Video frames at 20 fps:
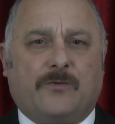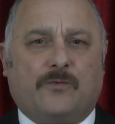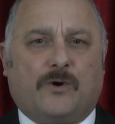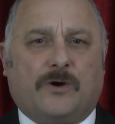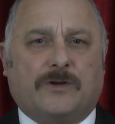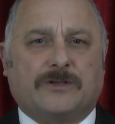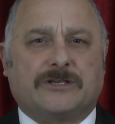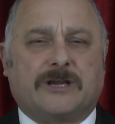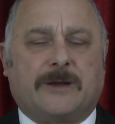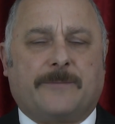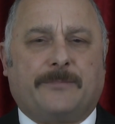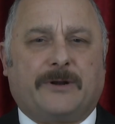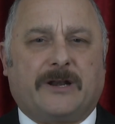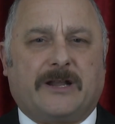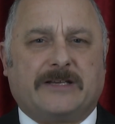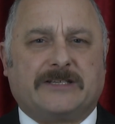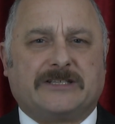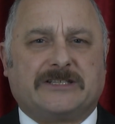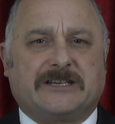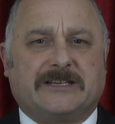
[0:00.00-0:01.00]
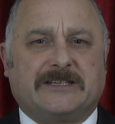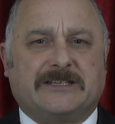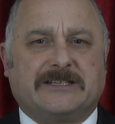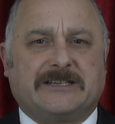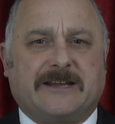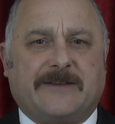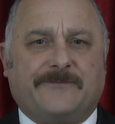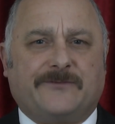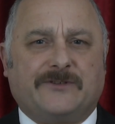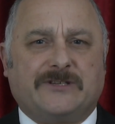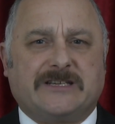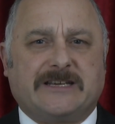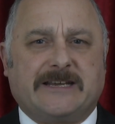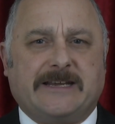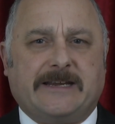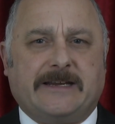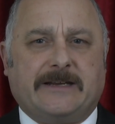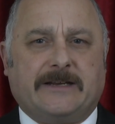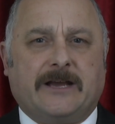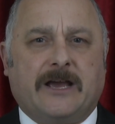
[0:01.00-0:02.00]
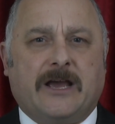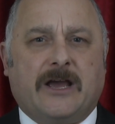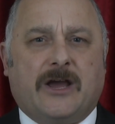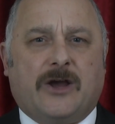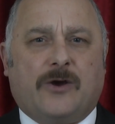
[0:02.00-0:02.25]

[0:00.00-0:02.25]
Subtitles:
was plus 17,